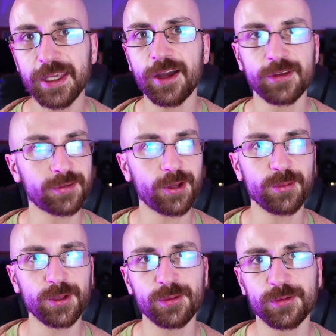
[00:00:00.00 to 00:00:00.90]
Yeah, I just
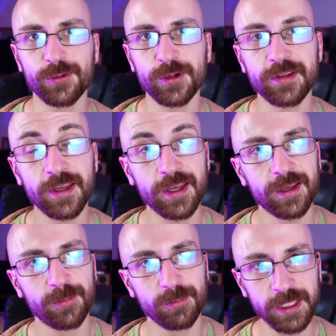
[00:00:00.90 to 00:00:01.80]
hope you enjoyed
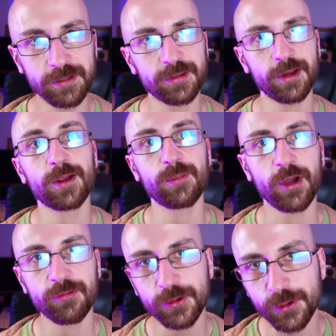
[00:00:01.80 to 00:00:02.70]
me sharing
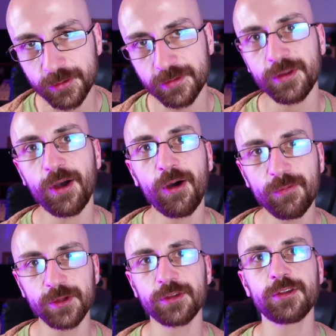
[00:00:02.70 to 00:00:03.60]
my thoughts
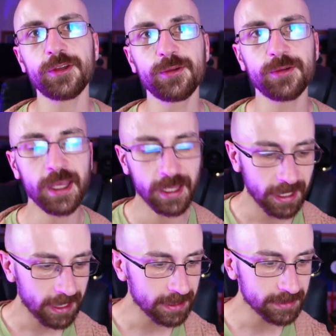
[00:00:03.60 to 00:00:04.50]
on the tune.
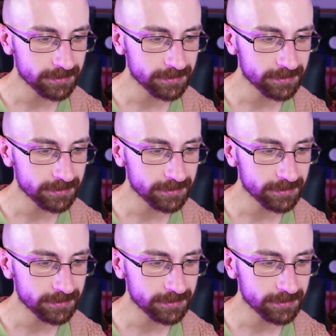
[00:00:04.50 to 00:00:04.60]
And